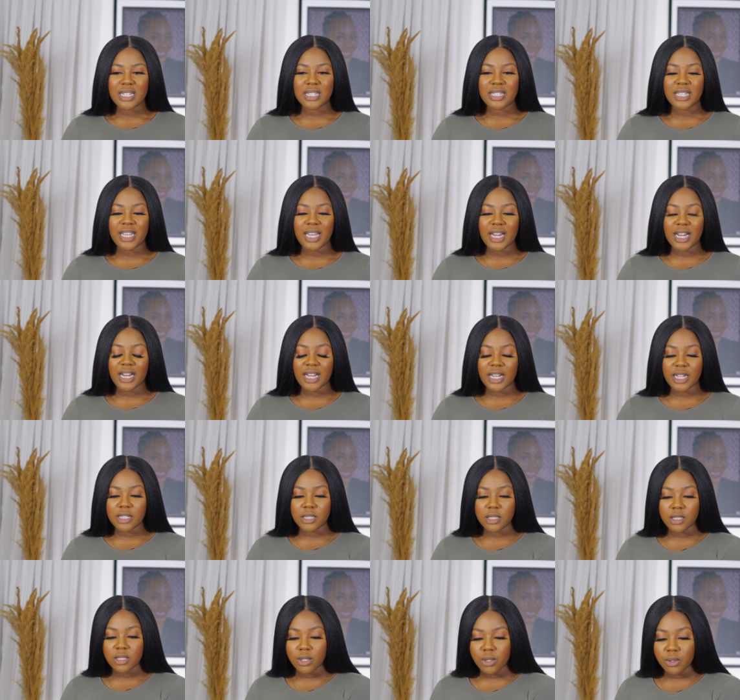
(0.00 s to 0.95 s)
they
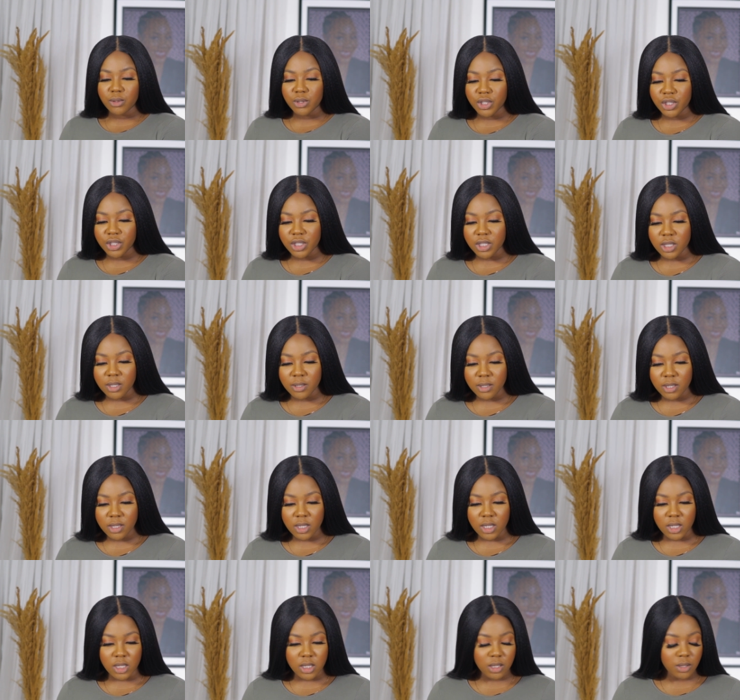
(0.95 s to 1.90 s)
can... Oh shit, this
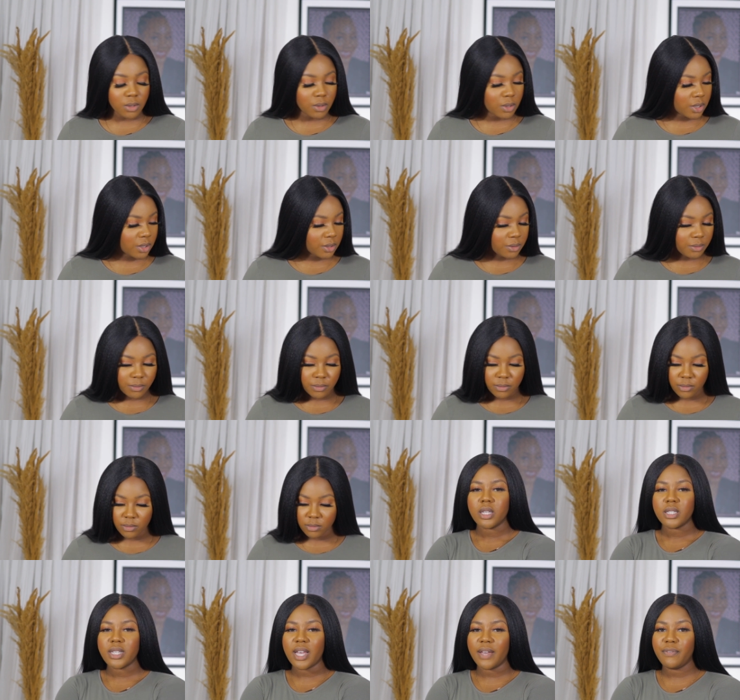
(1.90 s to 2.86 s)
thing is still on.
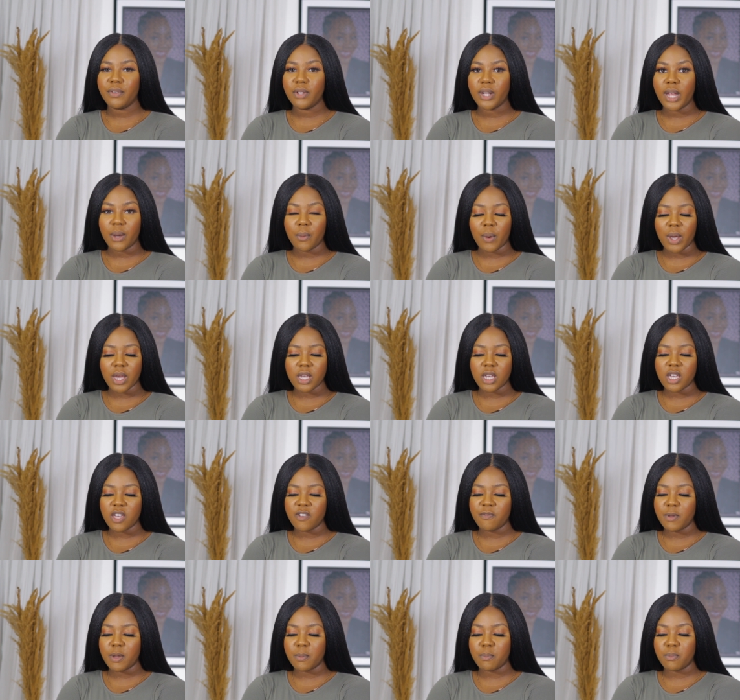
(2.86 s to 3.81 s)
So I feel like when you
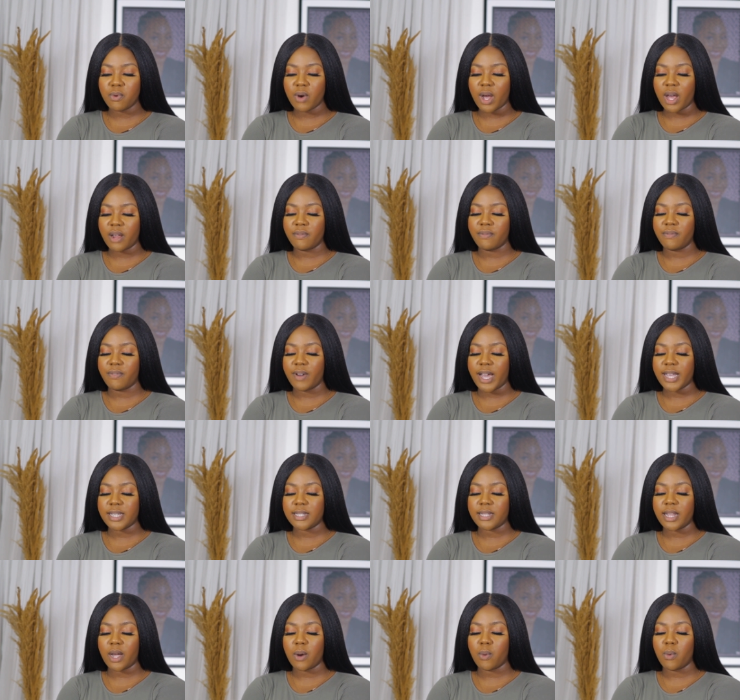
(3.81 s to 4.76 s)
give people
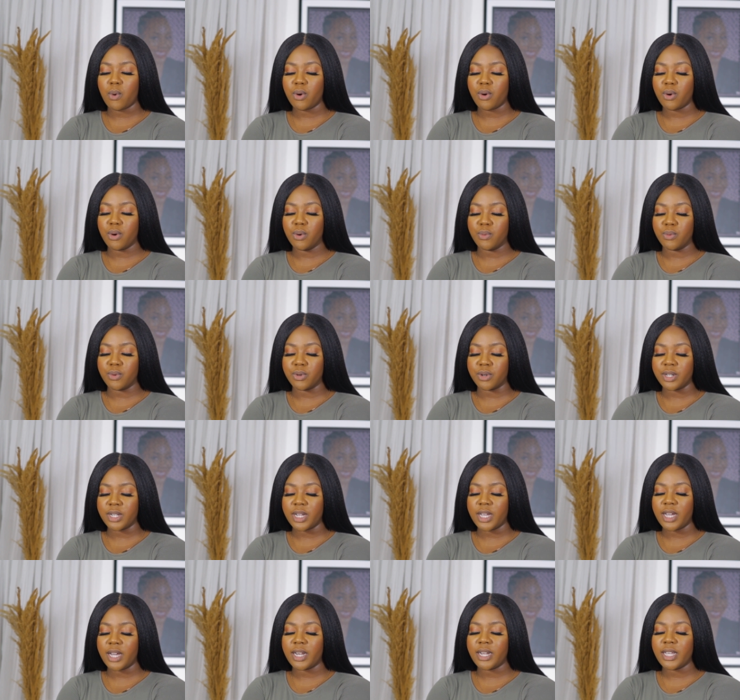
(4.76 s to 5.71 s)
advice like one-on-one,
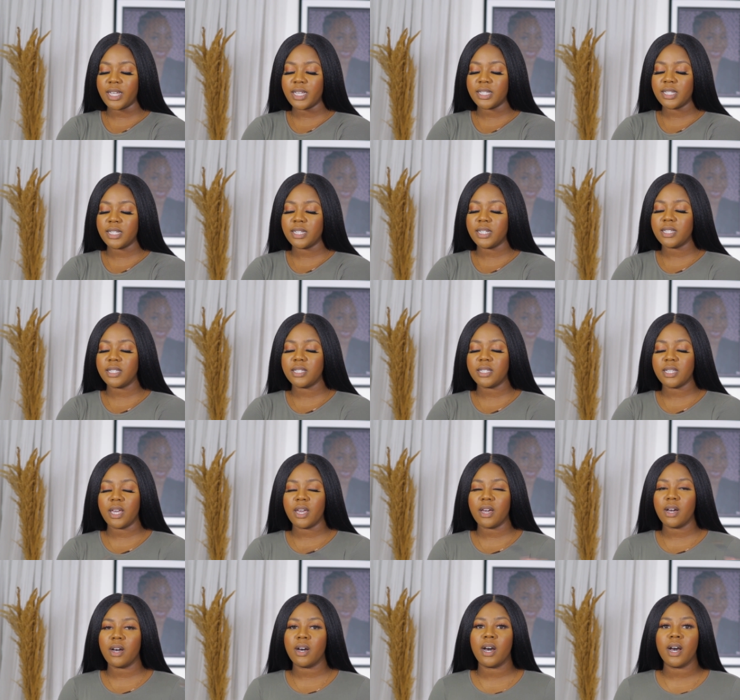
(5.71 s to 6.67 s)
they can easily
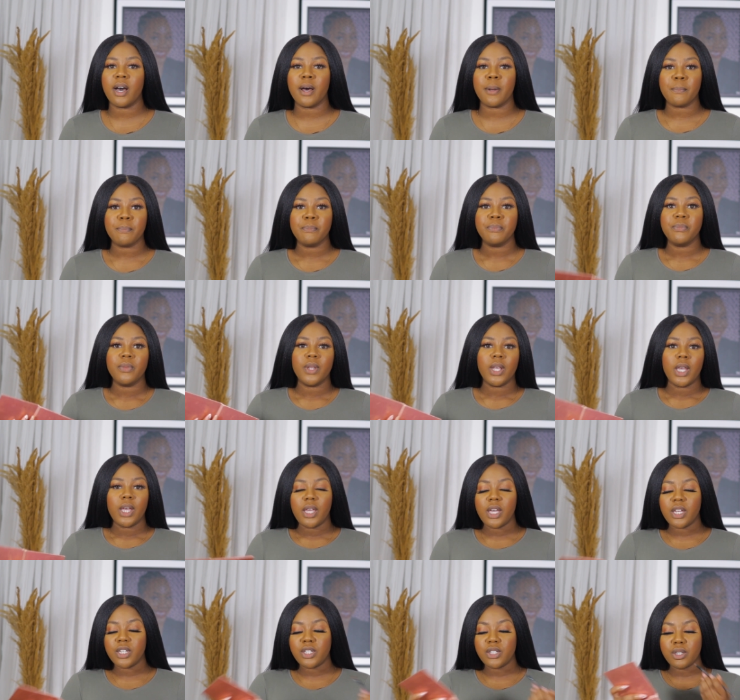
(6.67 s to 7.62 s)
say,
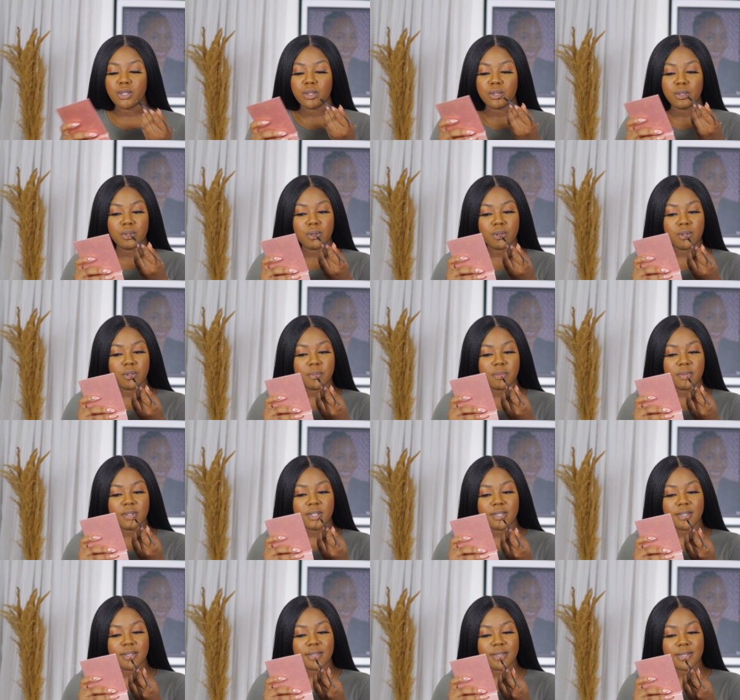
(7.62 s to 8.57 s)
Yeyechi, you told
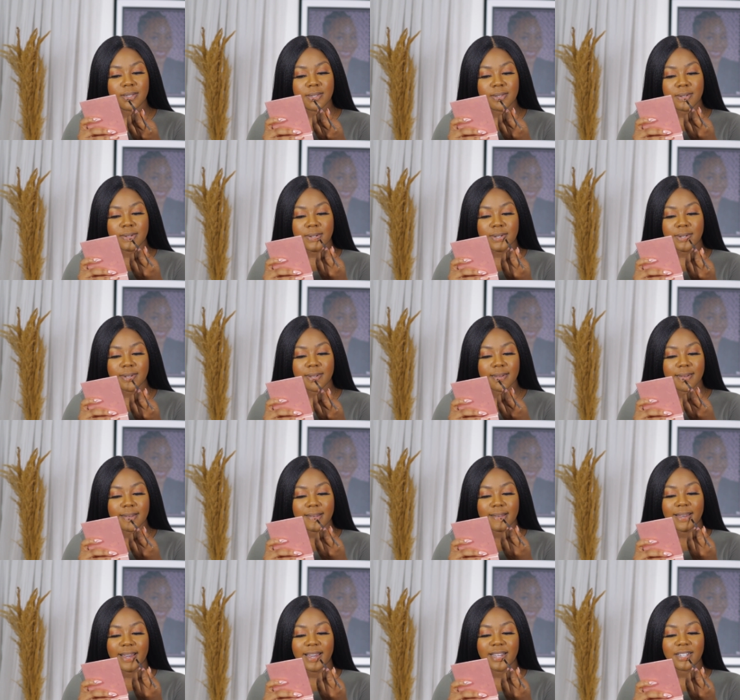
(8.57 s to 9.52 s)
me this, so
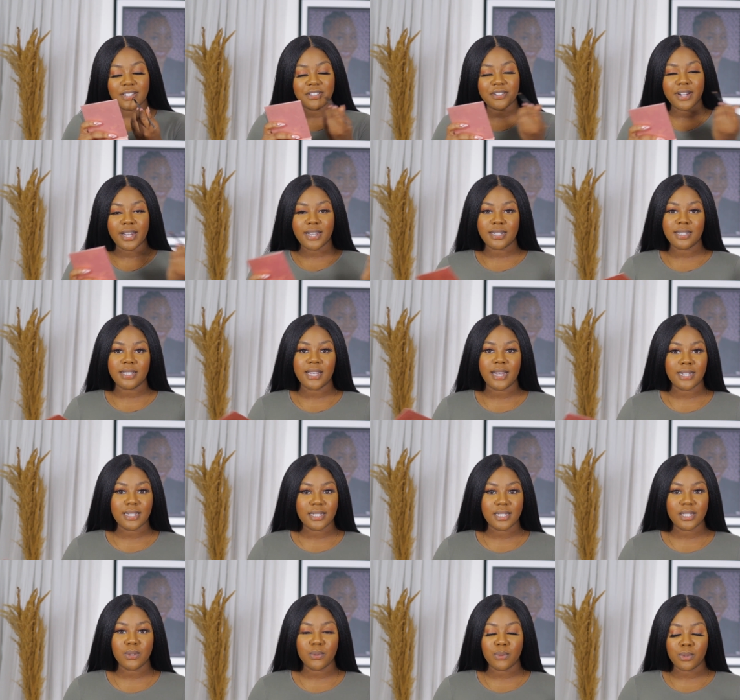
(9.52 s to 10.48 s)
I tried it and
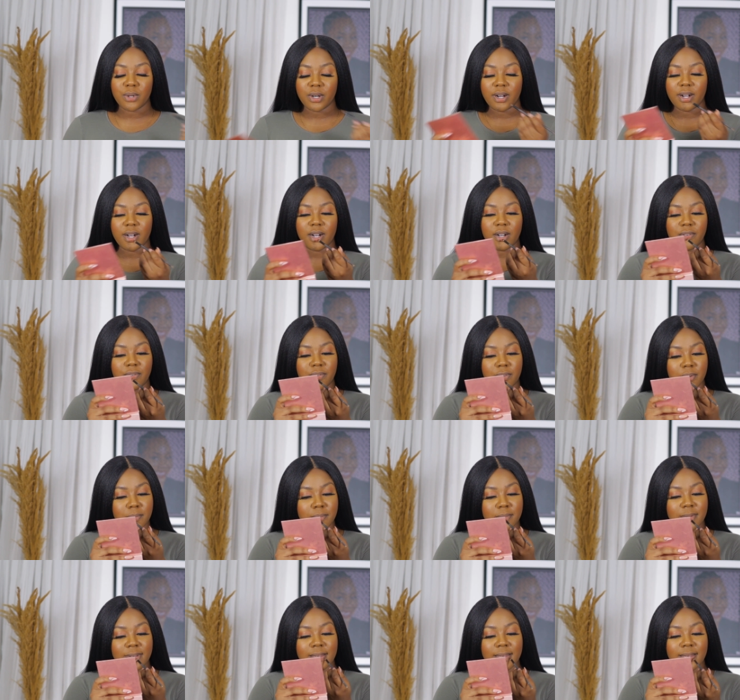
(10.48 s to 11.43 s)
it didn't work out for
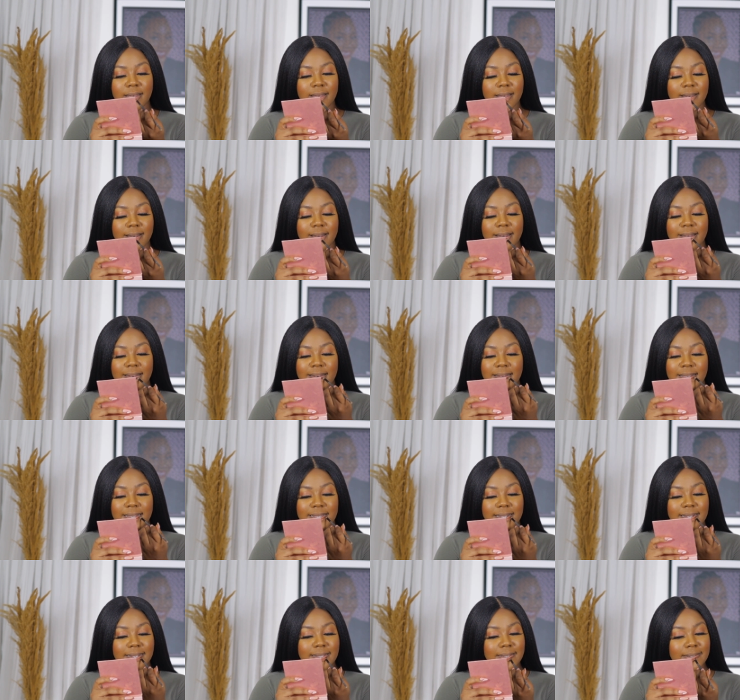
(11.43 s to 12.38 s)
me. And they
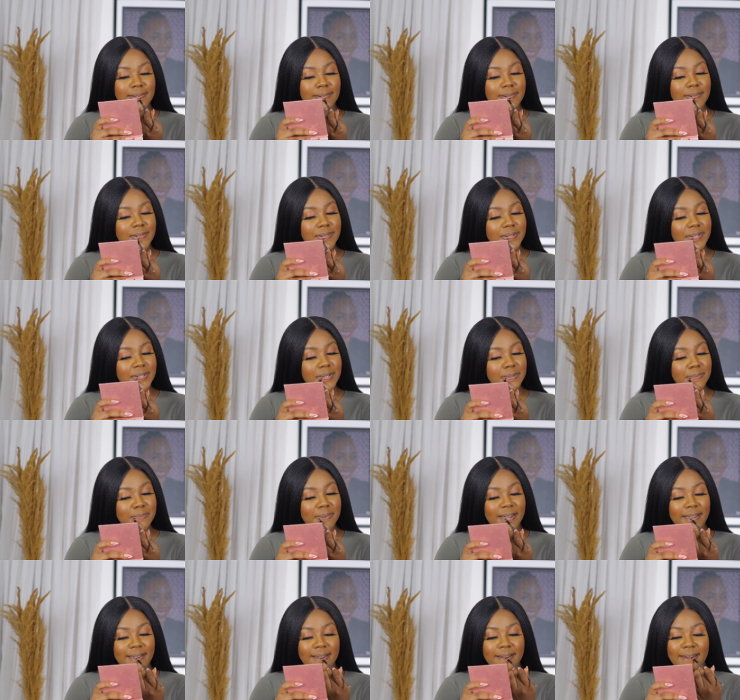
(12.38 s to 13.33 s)
start to hold you
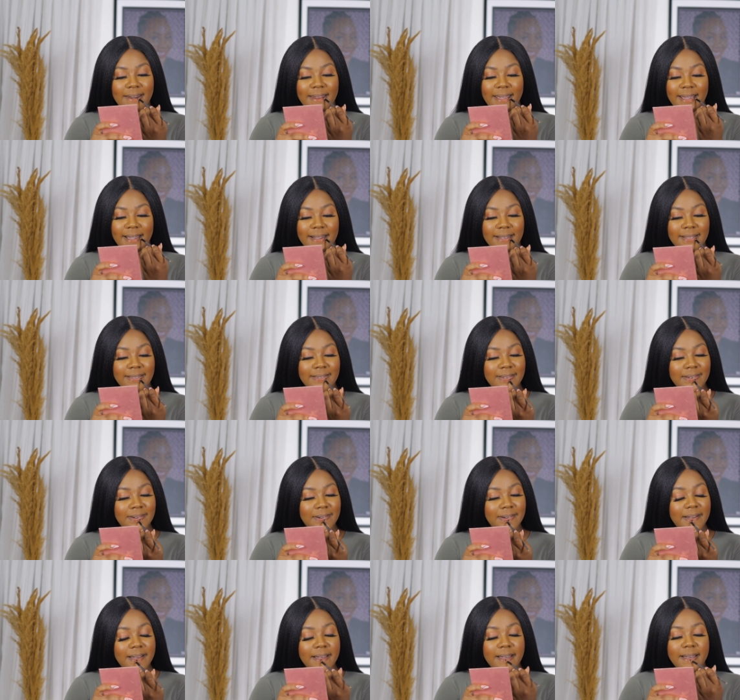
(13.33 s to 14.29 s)
by your neck.
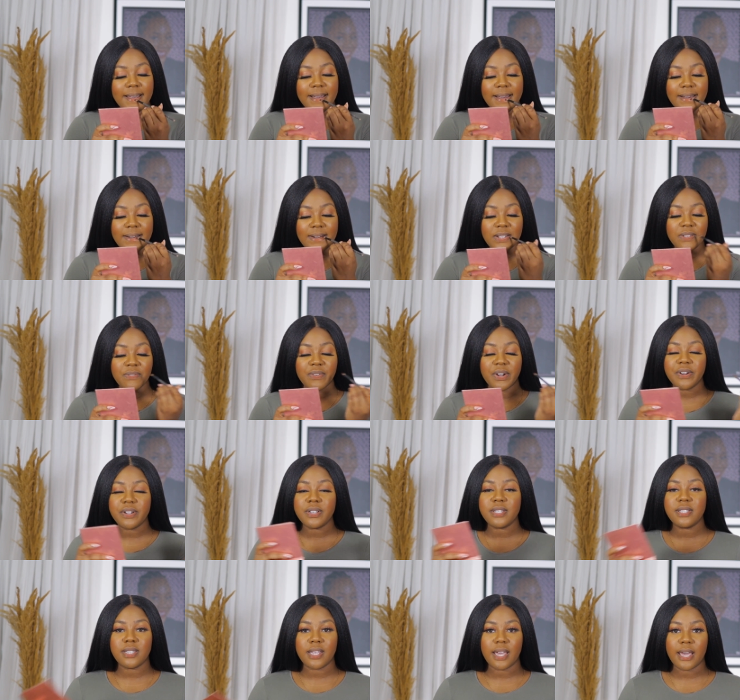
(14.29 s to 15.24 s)
So I was
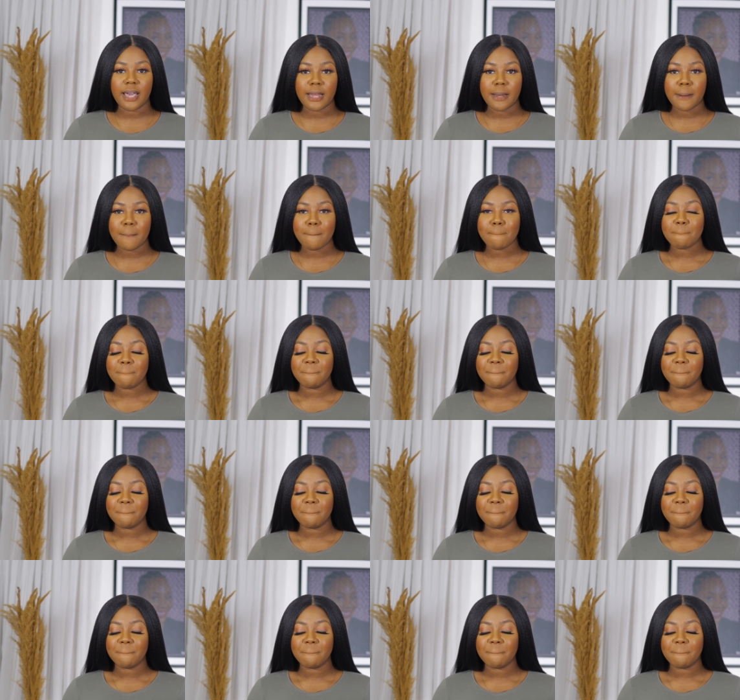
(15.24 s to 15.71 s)
very scared